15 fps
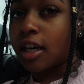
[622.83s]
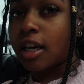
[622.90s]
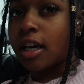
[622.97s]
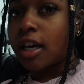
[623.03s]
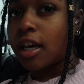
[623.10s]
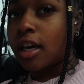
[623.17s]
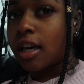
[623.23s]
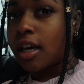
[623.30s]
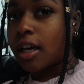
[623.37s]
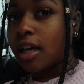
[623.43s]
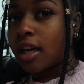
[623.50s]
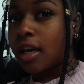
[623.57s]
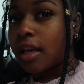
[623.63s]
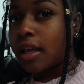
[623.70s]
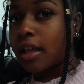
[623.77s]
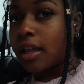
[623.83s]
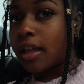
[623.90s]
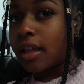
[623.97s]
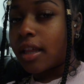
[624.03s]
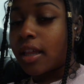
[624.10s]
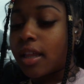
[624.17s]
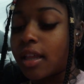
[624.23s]
It's not. Uh uh-uh. Yeah.
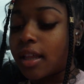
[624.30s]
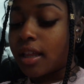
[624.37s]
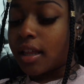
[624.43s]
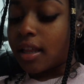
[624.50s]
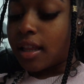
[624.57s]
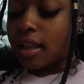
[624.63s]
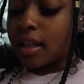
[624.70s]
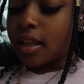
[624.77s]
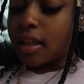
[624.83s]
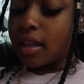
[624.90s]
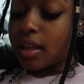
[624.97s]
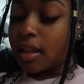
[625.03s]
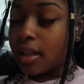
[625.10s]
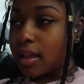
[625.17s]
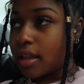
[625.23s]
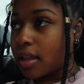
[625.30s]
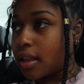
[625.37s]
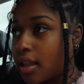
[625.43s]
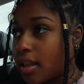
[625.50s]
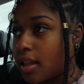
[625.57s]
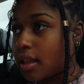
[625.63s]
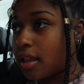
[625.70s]
If it's like
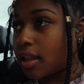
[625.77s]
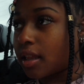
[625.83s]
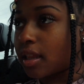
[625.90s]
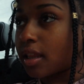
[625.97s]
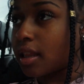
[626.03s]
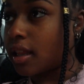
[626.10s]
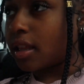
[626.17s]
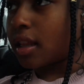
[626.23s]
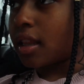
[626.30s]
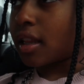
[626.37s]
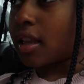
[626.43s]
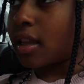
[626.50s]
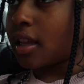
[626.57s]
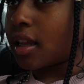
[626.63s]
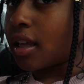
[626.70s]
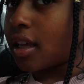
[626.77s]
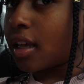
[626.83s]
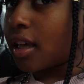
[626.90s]
super super close, because it's yeah, one that we